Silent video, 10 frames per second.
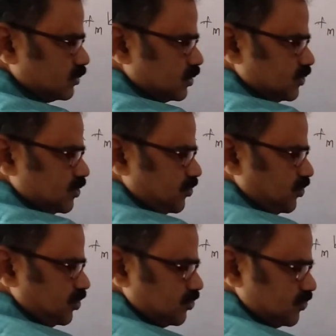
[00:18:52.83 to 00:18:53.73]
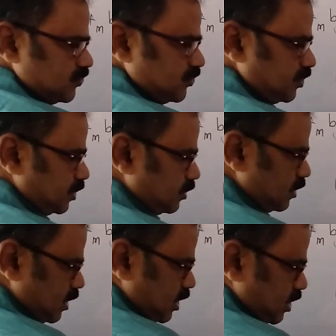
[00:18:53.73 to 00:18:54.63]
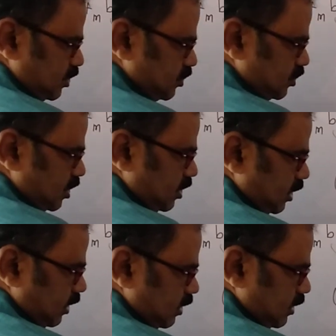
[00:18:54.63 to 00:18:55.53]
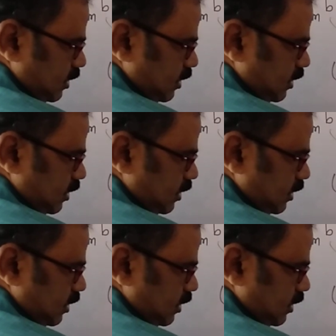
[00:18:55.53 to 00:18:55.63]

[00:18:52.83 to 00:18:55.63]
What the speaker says: This is a ring, In general,